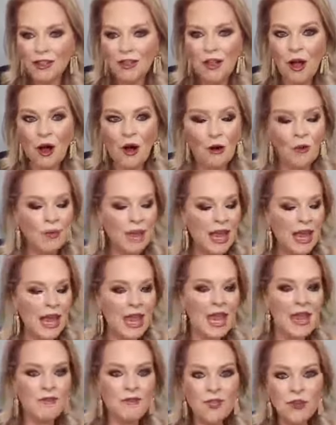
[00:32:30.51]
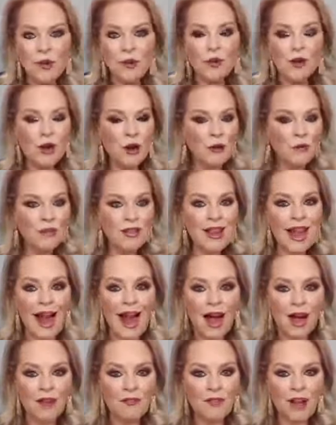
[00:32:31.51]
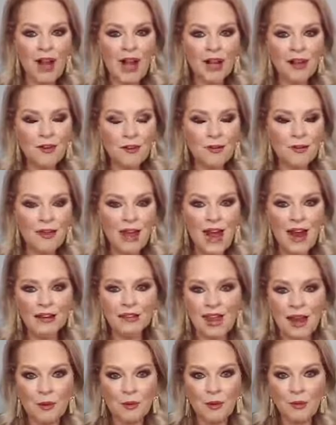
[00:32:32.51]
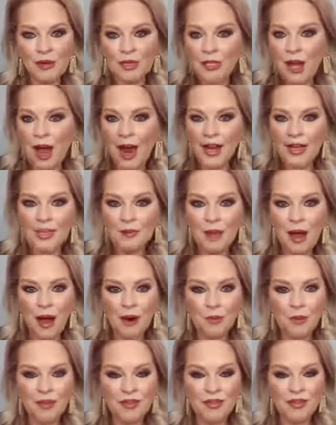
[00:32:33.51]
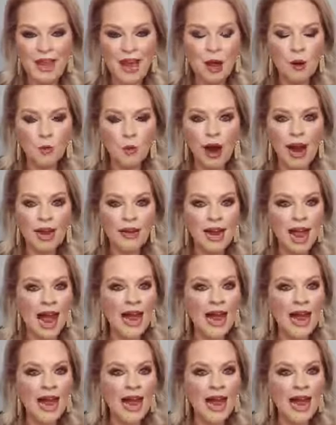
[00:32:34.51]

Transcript: So if you yourself understand, like what we talked about with day one,